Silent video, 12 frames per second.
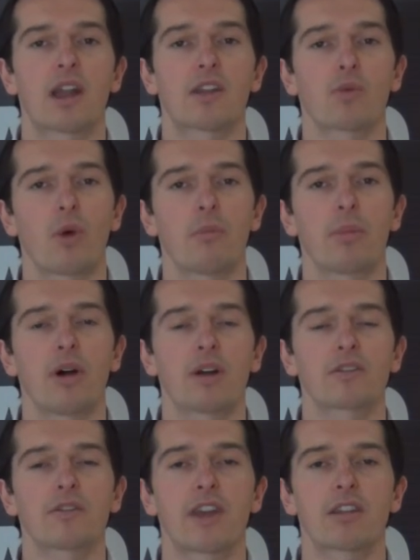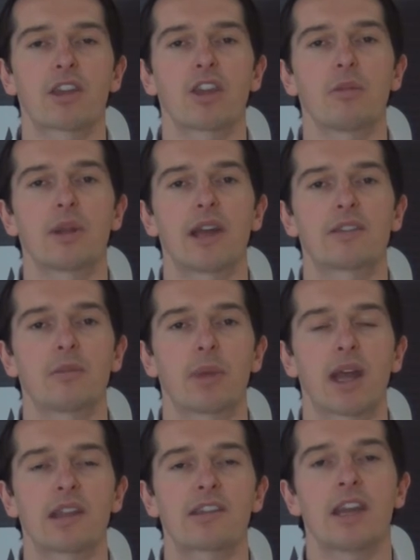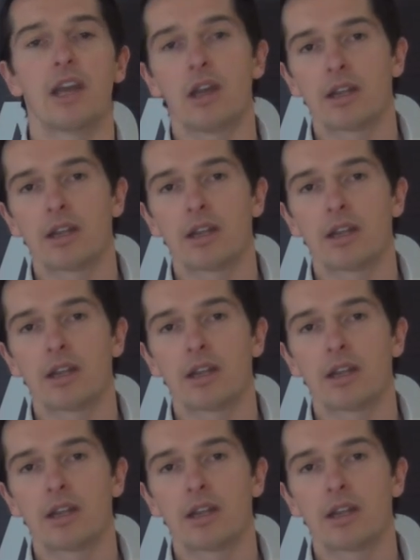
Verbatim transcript: as one part of their accumulator bets.